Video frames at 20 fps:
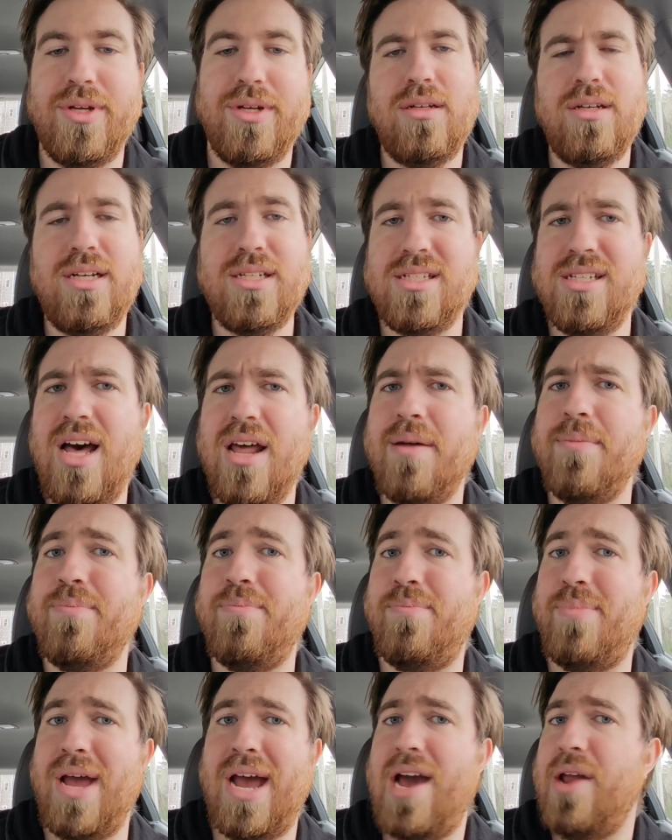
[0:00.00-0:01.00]
It's not a
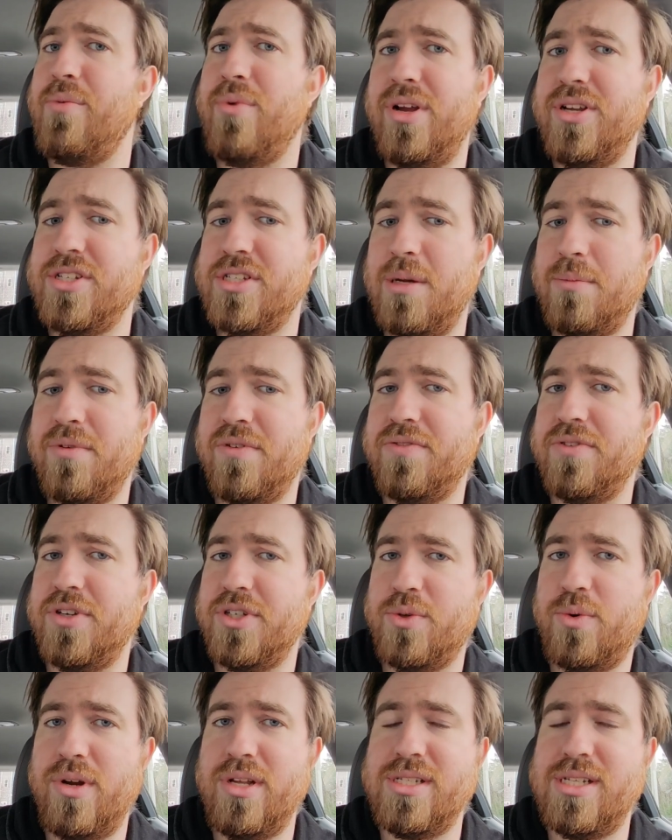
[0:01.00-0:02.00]
bad range number for a
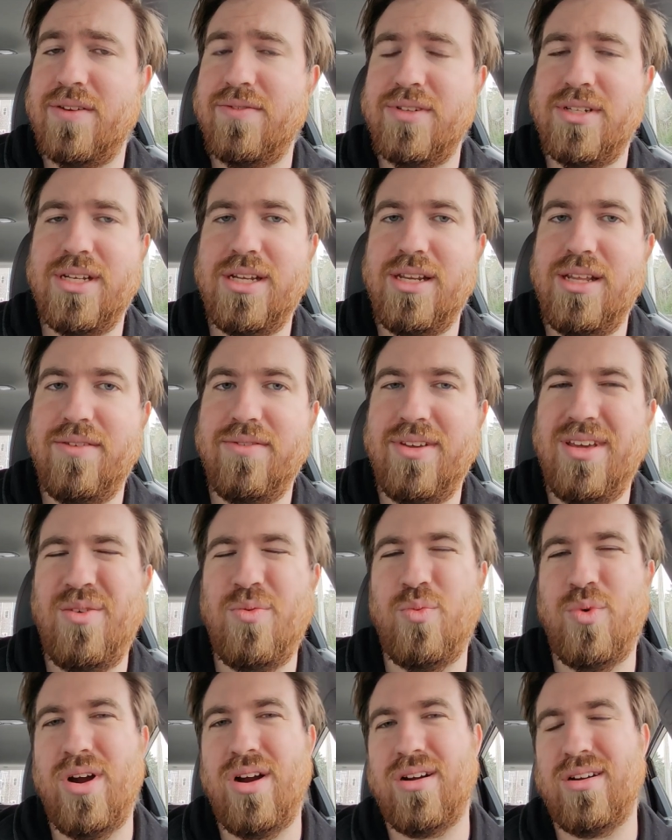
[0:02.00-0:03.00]
2017 EV,
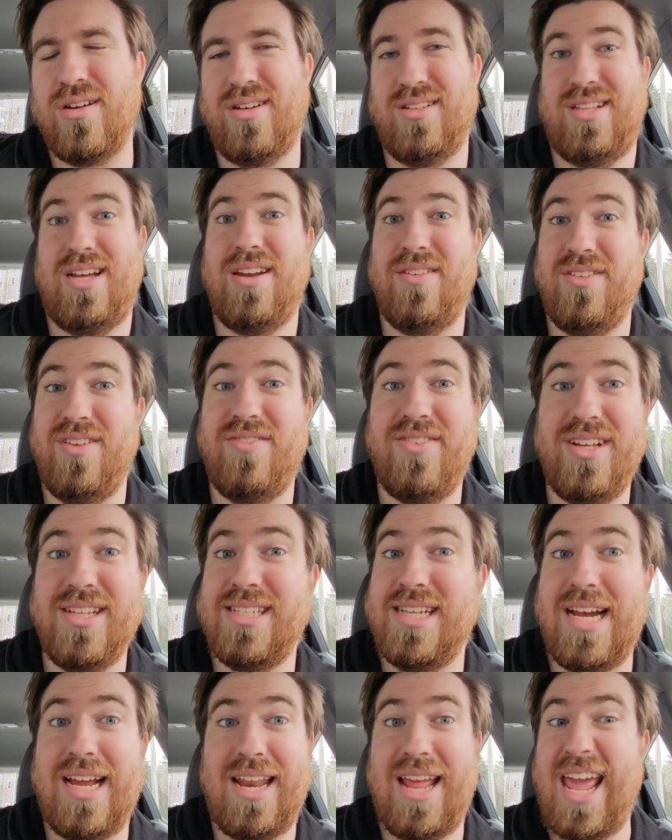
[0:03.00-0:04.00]
where a lot of EVs
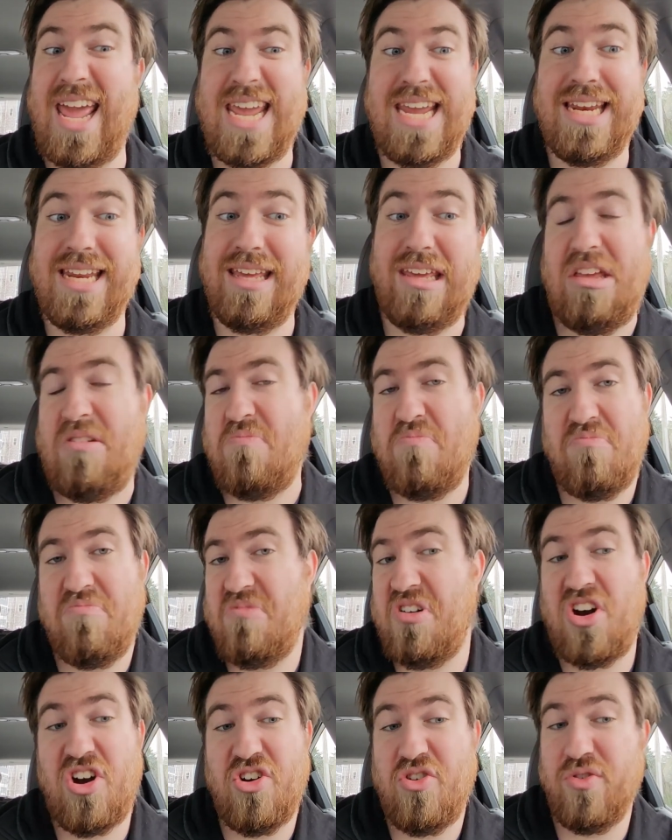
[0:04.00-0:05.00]
had 80,
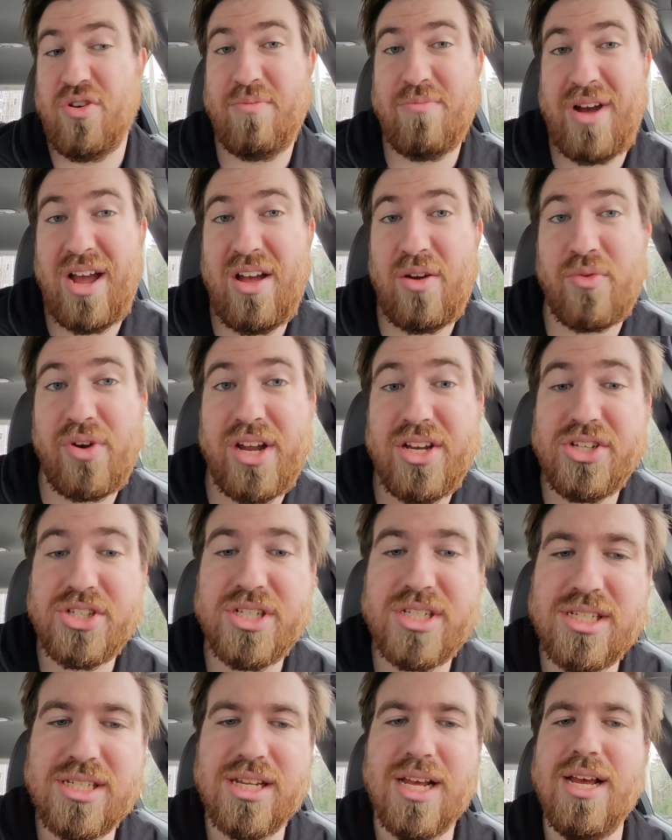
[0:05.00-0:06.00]
100-mile
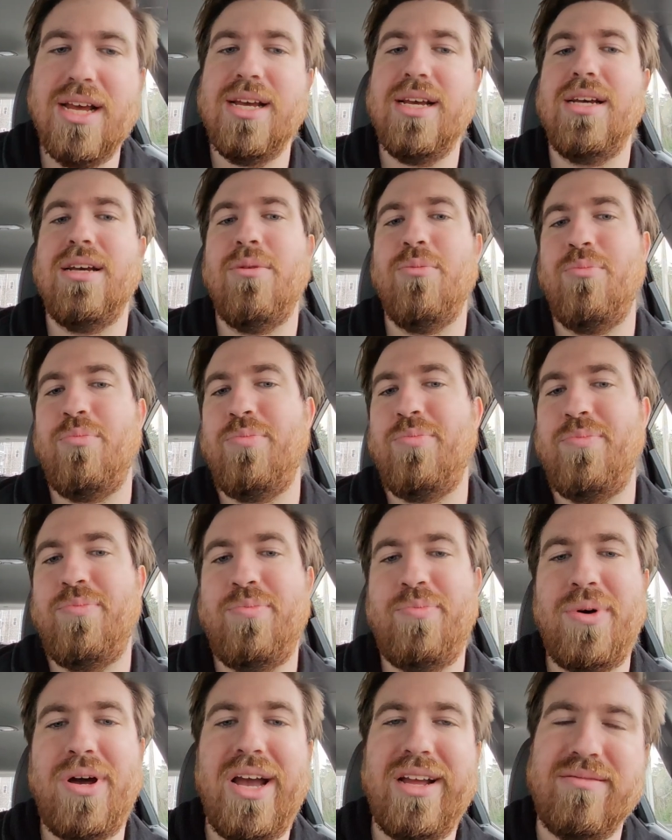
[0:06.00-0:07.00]
ranges,
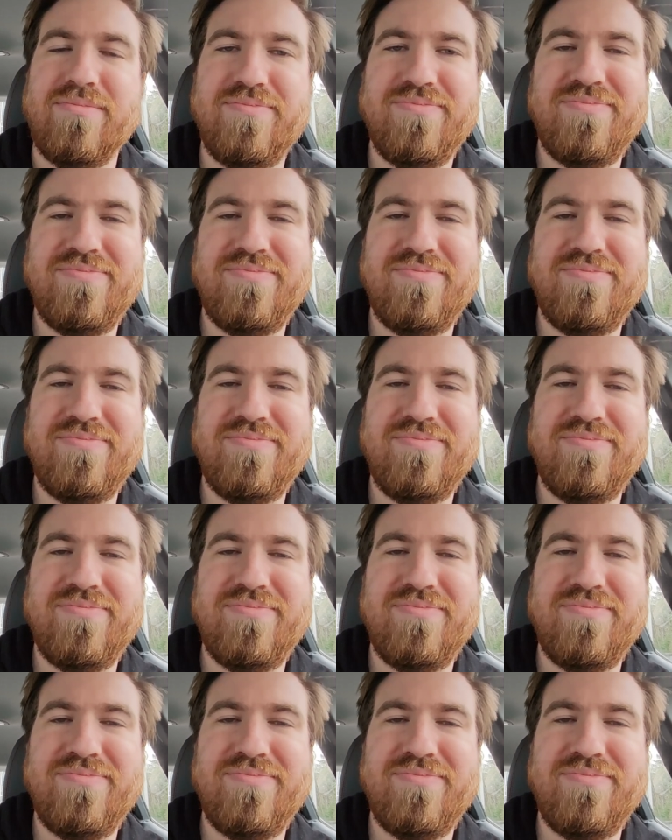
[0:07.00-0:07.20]
but